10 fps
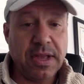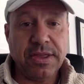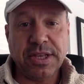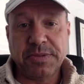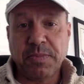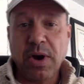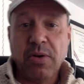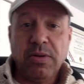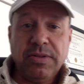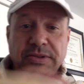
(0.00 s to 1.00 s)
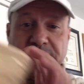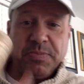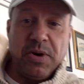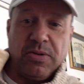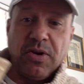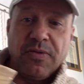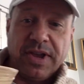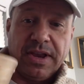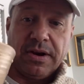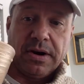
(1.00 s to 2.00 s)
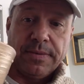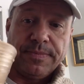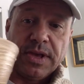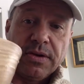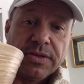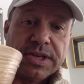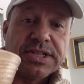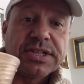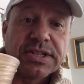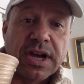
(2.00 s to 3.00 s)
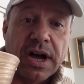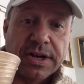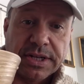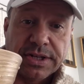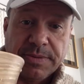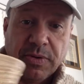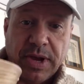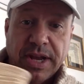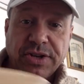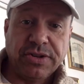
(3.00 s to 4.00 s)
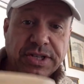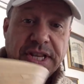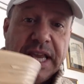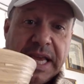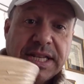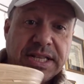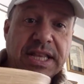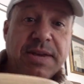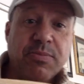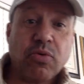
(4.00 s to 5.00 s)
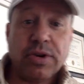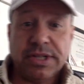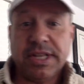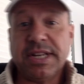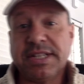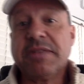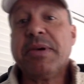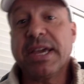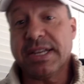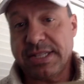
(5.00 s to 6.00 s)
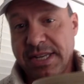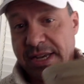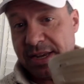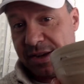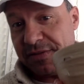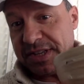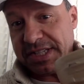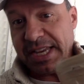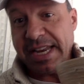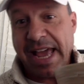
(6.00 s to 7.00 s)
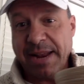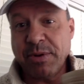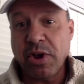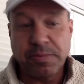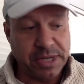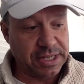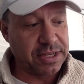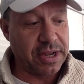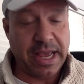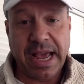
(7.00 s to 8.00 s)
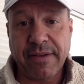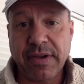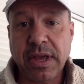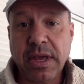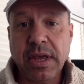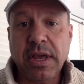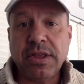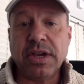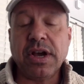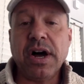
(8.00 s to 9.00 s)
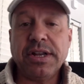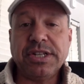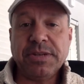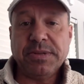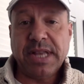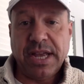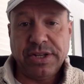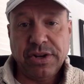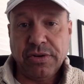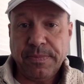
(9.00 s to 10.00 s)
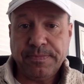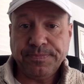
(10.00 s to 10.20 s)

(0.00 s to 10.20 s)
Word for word: this bowl, this bowl over here, this is guardianship, okay? And as you can see, it's the broadest, it's the biggest of these inanimate objects that I have. The guardianship statute